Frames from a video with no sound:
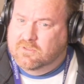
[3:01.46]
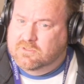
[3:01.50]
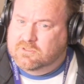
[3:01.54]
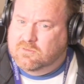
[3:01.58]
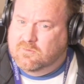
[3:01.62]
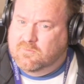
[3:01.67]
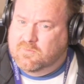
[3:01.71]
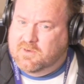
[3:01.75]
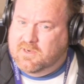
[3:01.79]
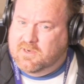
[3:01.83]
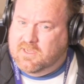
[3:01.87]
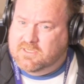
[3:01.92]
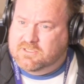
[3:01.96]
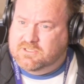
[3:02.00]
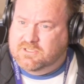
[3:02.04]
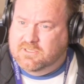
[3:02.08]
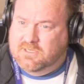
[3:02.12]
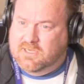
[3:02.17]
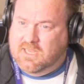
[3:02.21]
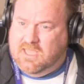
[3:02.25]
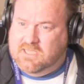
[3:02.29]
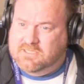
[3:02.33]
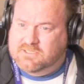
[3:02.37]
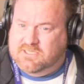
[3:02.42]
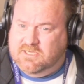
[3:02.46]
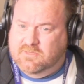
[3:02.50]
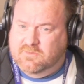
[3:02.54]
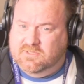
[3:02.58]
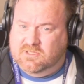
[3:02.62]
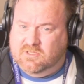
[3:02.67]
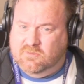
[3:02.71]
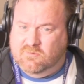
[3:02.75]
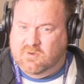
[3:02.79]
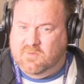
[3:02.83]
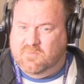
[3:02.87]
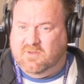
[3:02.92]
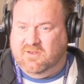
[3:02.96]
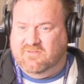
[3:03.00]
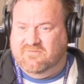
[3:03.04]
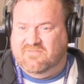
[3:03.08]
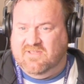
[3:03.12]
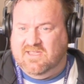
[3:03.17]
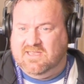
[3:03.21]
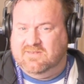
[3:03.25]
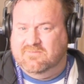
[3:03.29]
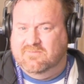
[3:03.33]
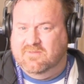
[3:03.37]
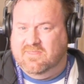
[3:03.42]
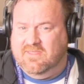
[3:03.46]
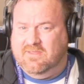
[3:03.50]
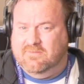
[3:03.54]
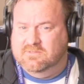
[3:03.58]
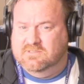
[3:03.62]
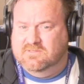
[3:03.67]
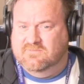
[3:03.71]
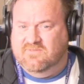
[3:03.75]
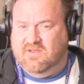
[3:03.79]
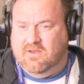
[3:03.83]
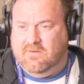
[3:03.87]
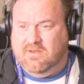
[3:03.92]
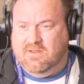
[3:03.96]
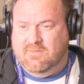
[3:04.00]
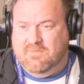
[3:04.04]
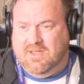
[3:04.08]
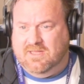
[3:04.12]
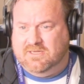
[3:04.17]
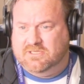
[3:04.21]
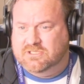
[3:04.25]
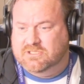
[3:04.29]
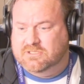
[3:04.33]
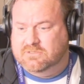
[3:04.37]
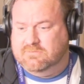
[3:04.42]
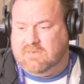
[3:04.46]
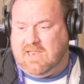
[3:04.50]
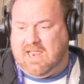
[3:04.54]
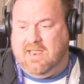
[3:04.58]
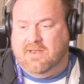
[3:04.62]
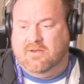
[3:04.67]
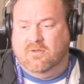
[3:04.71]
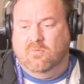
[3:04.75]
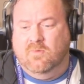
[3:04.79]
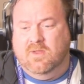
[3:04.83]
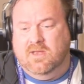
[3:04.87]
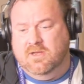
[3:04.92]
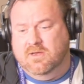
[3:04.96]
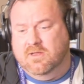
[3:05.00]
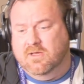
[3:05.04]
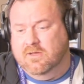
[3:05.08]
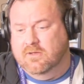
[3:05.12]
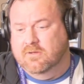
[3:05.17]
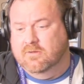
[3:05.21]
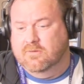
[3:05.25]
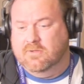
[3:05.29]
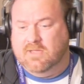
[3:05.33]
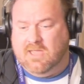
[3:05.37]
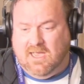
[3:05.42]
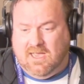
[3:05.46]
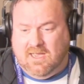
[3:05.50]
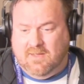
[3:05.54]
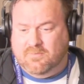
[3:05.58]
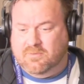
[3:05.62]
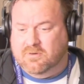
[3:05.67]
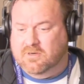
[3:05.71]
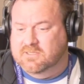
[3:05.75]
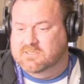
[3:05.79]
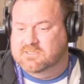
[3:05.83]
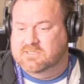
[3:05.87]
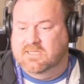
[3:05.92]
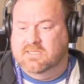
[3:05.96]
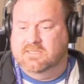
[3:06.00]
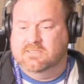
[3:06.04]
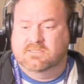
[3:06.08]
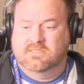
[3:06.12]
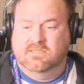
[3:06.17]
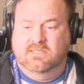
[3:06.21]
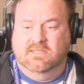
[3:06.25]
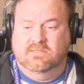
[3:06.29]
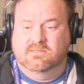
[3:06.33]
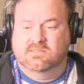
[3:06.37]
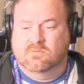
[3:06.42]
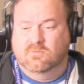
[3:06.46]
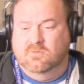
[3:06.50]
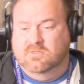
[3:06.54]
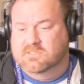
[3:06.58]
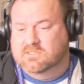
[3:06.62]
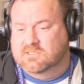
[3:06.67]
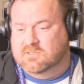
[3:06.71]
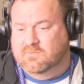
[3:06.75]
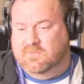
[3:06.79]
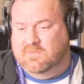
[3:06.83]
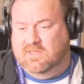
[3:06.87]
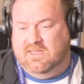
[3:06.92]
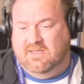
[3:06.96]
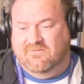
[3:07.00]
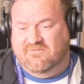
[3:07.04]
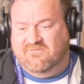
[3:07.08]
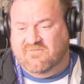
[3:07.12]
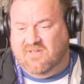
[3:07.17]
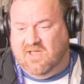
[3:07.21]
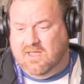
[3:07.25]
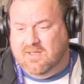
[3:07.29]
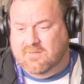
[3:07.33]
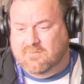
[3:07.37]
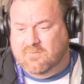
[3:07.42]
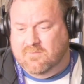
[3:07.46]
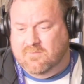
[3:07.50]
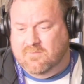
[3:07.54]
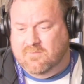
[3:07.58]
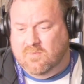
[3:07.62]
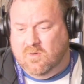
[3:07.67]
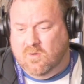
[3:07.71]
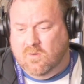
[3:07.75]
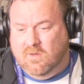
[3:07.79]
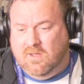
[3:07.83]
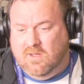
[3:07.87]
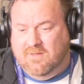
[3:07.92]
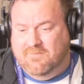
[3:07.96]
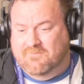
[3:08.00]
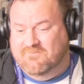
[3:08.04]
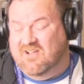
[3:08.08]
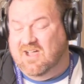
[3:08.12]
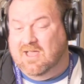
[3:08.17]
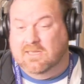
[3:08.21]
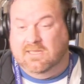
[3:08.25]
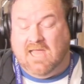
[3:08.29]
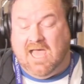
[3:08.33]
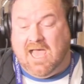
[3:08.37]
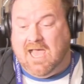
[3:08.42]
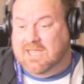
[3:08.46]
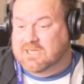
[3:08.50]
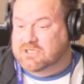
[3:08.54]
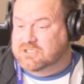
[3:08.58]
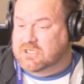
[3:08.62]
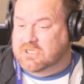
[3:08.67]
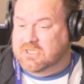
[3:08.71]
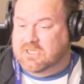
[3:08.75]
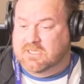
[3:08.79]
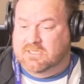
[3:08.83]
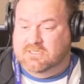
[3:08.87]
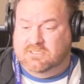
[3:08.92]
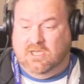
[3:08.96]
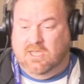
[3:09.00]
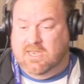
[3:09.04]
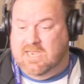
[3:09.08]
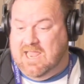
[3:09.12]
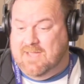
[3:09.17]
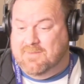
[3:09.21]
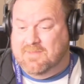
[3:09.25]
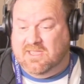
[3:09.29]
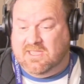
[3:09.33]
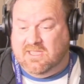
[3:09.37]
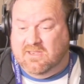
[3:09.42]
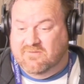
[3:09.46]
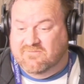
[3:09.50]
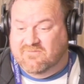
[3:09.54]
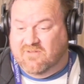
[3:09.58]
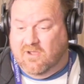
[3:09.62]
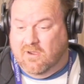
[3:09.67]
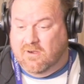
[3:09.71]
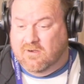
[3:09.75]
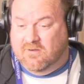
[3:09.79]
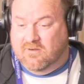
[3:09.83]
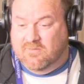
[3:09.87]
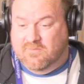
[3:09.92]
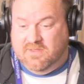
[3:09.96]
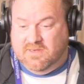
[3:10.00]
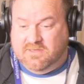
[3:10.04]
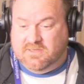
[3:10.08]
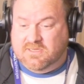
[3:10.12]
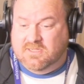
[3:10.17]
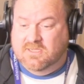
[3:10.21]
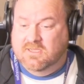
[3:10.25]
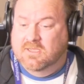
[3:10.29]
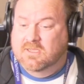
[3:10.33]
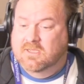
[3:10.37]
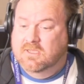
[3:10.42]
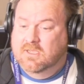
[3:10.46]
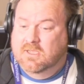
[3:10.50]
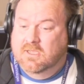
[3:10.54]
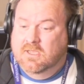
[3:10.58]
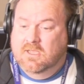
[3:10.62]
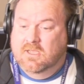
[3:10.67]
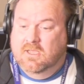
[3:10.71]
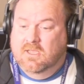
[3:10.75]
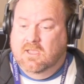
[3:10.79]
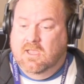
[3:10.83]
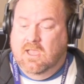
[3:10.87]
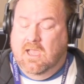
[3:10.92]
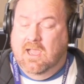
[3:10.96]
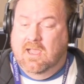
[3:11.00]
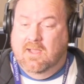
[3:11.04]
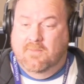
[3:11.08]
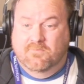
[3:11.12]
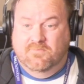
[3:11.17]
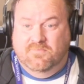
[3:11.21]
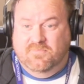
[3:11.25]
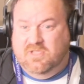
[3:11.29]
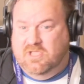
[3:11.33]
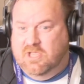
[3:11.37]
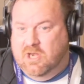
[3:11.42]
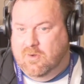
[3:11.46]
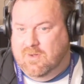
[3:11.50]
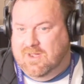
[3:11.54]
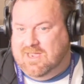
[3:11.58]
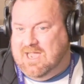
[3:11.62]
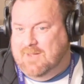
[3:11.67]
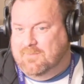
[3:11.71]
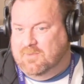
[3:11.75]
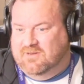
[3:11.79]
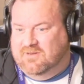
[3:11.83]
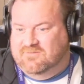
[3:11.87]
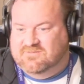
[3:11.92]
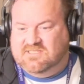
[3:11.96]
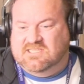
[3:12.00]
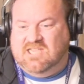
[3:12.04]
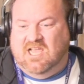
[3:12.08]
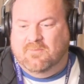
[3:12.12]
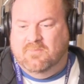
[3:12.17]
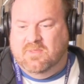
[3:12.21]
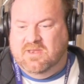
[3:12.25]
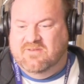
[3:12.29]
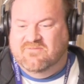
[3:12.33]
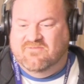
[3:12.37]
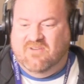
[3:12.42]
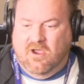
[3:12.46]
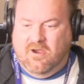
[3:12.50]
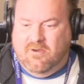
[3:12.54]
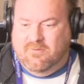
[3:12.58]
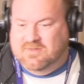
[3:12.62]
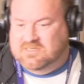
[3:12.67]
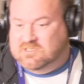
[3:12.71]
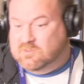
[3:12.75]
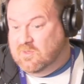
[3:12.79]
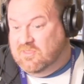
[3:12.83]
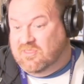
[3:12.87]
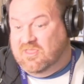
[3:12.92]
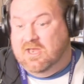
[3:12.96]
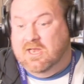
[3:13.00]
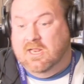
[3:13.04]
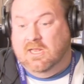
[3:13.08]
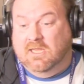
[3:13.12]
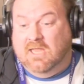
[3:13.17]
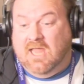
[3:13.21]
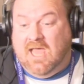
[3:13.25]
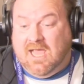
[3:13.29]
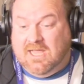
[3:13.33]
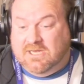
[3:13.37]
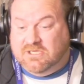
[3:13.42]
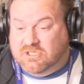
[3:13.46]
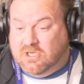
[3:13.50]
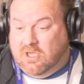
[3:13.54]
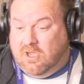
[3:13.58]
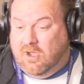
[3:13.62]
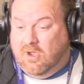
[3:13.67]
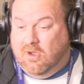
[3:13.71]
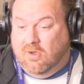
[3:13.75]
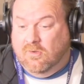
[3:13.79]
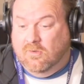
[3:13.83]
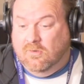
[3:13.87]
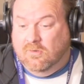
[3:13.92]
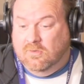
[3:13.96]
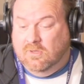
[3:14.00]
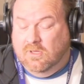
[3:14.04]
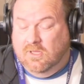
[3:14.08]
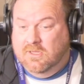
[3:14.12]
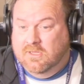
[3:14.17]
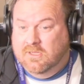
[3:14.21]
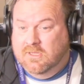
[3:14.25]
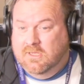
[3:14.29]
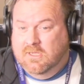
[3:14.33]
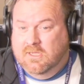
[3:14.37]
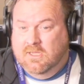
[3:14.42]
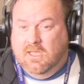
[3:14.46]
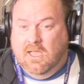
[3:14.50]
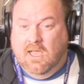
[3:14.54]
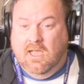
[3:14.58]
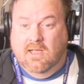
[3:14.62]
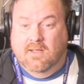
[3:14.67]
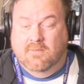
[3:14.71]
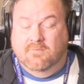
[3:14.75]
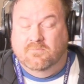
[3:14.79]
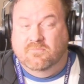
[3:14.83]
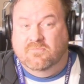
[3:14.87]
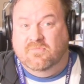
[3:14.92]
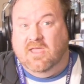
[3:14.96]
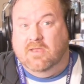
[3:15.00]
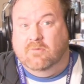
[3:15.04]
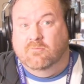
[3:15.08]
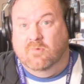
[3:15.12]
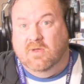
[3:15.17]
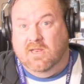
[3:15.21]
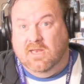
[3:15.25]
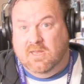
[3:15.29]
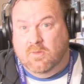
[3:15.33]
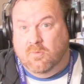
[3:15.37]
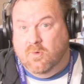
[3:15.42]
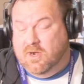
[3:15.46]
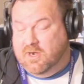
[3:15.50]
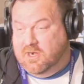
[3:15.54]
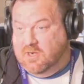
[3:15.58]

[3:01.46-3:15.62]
virtual production last year with the ripple effect, but that was very much out a window, car process. This was to be a far larger dynamic environment. A couple of sub-environments within a larger whole. They really